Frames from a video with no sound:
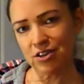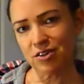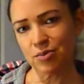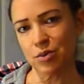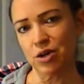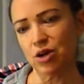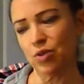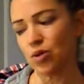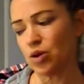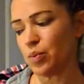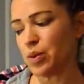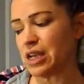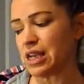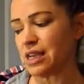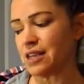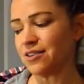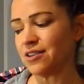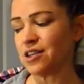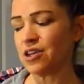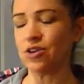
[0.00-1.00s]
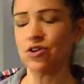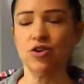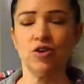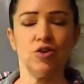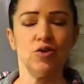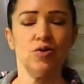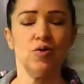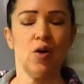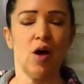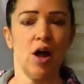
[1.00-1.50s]
but it would be easy to
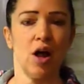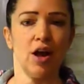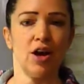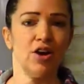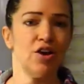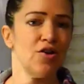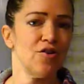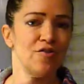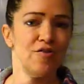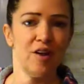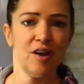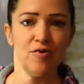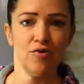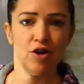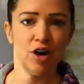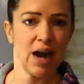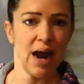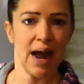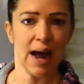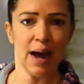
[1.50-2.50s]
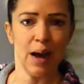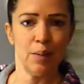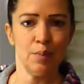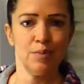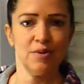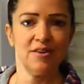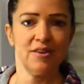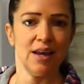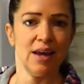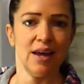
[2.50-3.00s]
do on your favorite app,
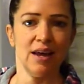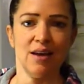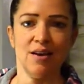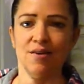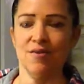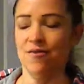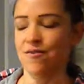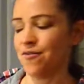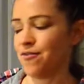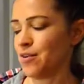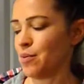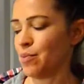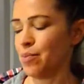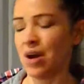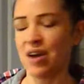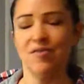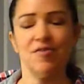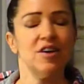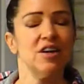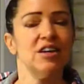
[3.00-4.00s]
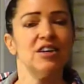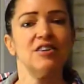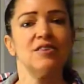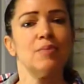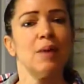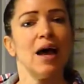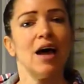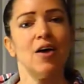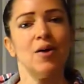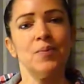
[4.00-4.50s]
say
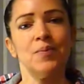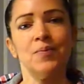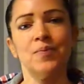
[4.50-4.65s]
MyFitnessPal.